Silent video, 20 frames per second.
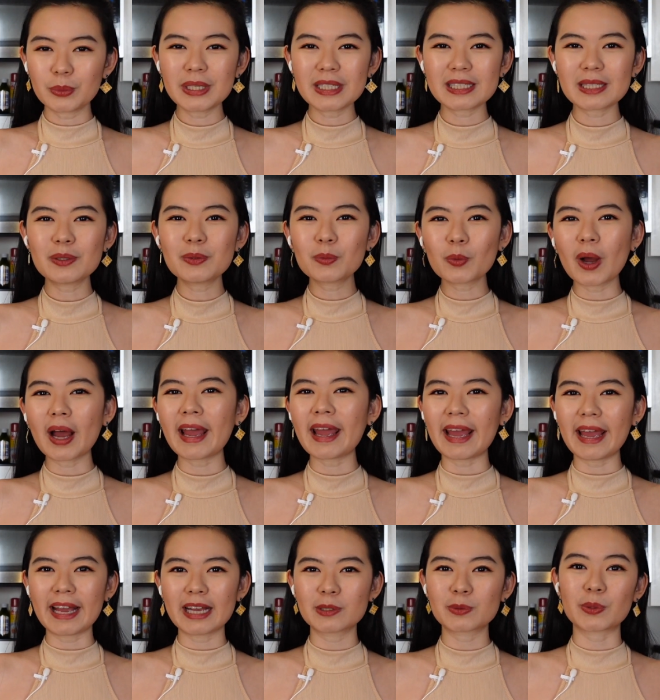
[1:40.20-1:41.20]
reason why
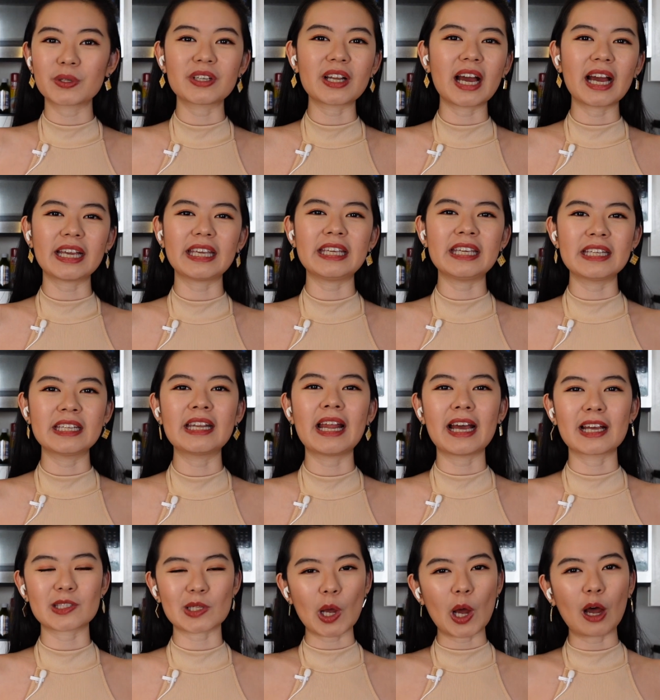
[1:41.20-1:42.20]
eggs were not eaten
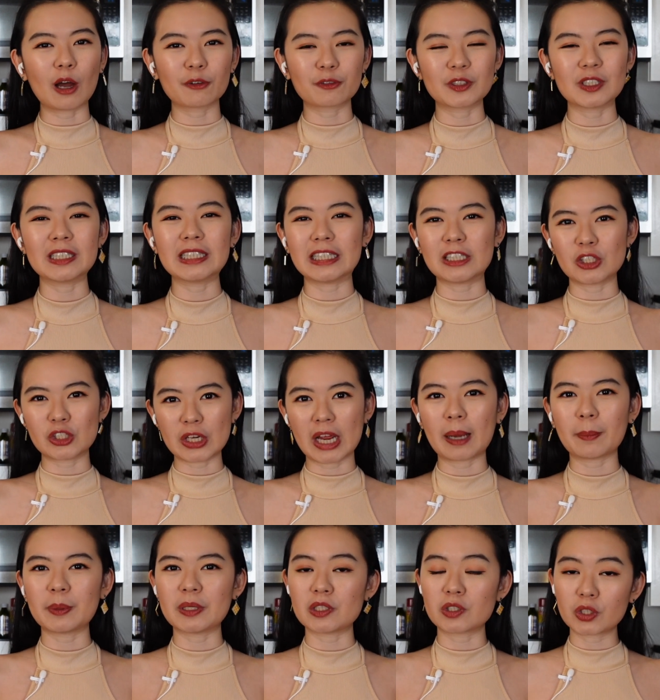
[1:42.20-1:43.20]
as often in
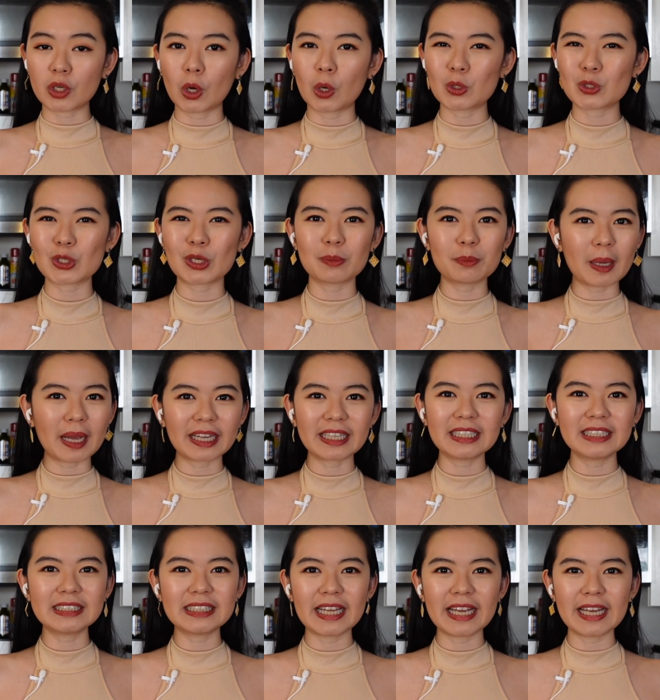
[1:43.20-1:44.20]
Japanese culture back in
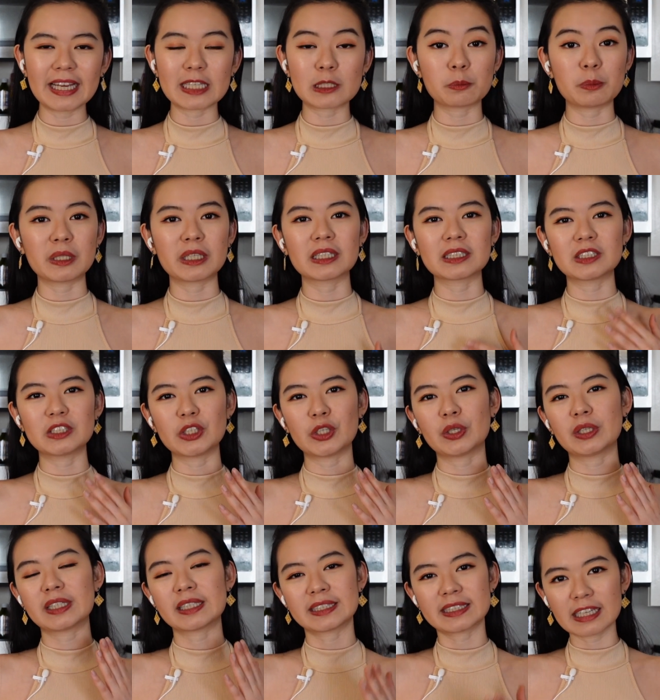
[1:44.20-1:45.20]
the day is because
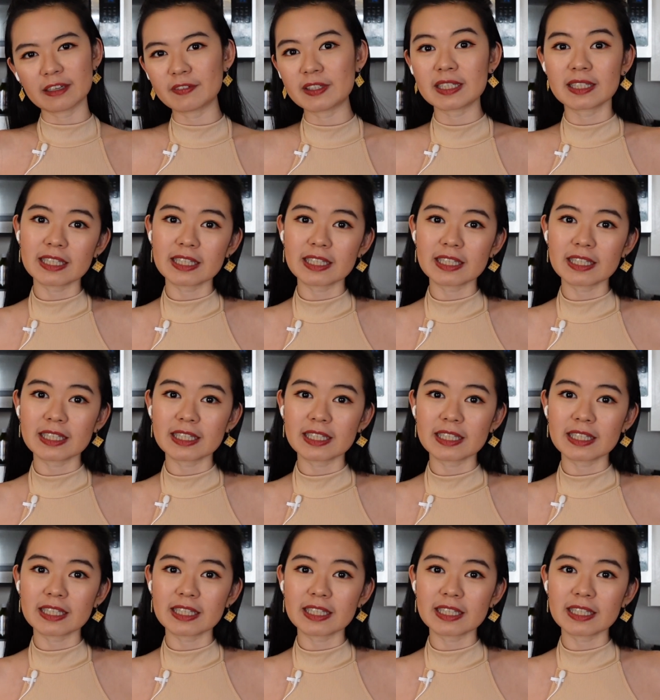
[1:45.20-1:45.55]
during the 7th